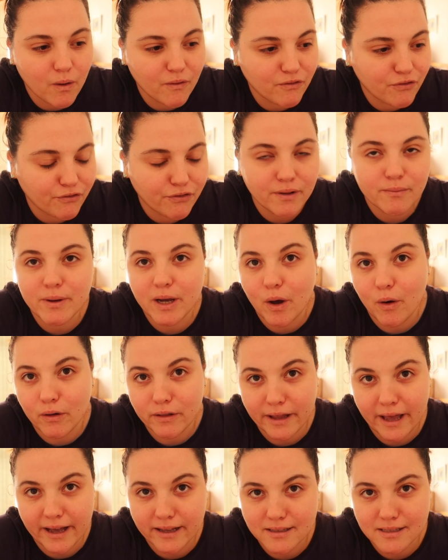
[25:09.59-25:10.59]
filming all
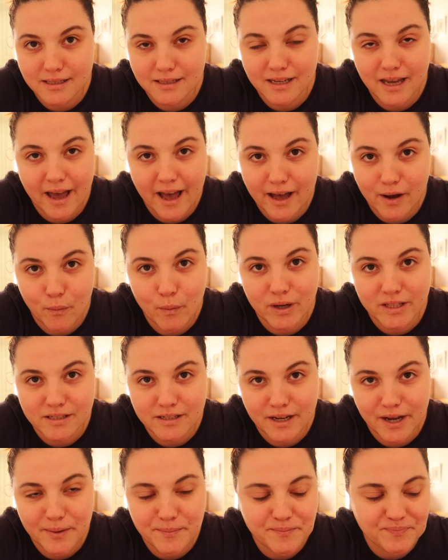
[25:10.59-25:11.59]
that at one
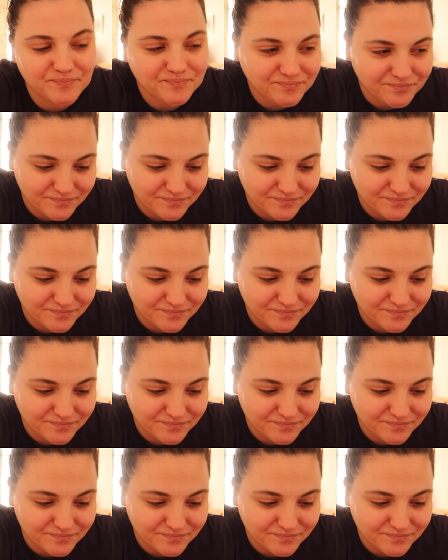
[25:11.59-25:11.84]
time.